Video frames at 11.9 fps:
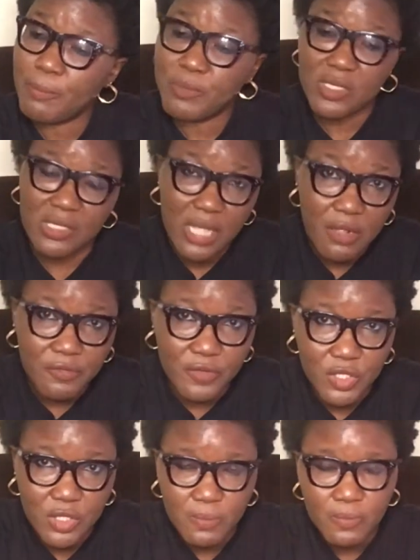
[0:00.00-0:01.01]
be
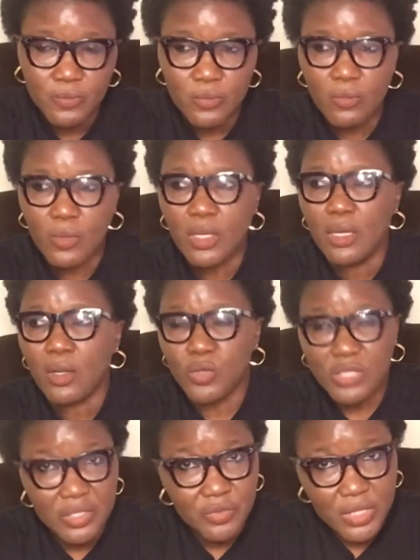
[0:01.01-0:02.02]
selfish,
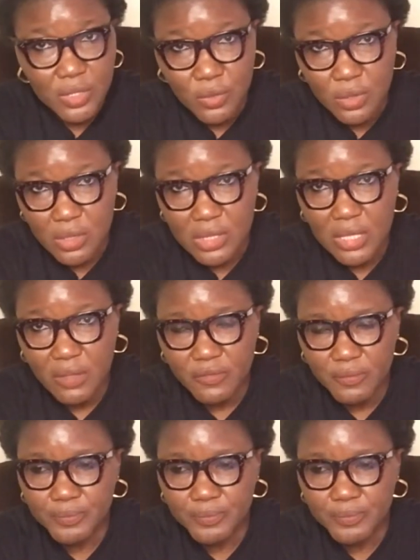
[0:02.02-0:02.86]
concentrate on yourself.